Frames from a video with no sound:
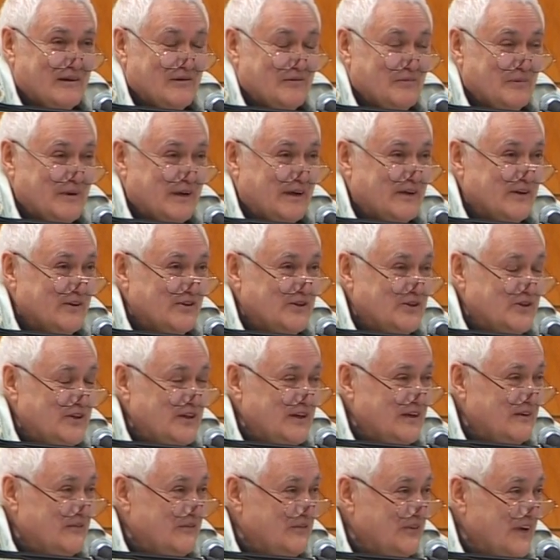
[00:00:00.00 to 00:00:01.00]
because she
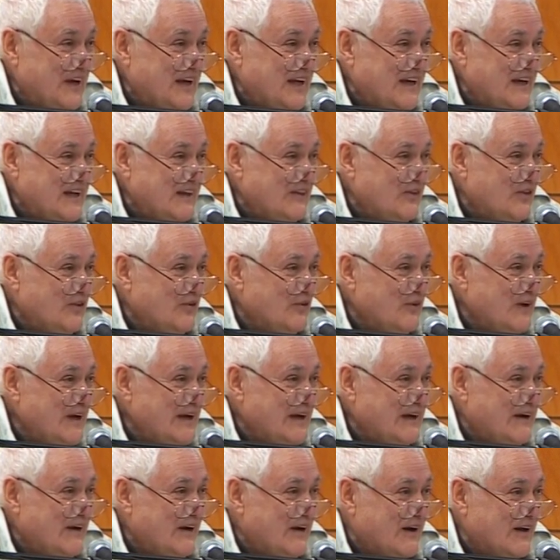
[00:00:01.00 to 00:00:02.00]
invented 3
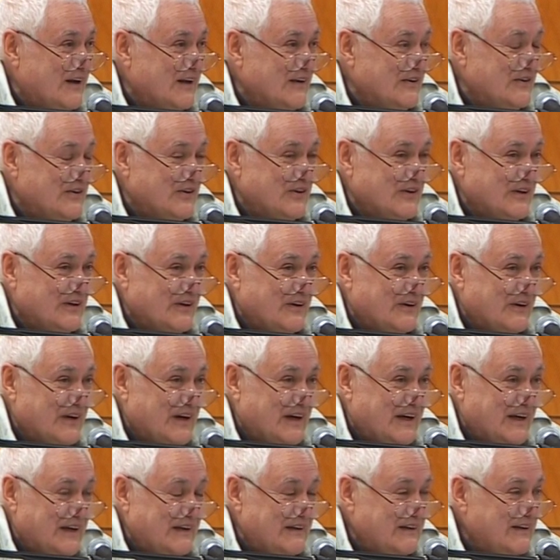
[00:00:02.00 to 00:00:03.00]
college
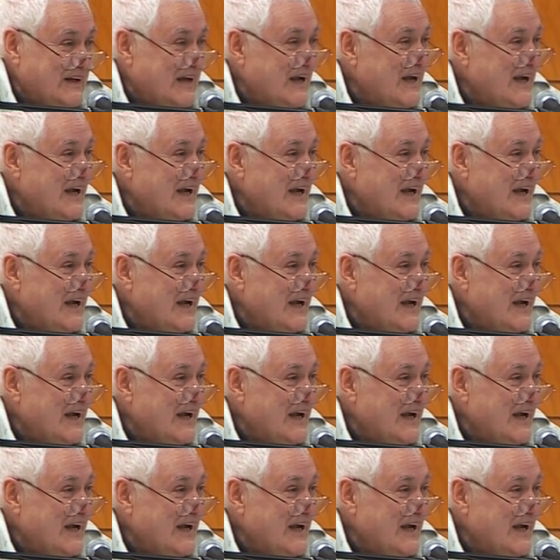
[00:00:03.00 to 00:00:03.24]
degrees,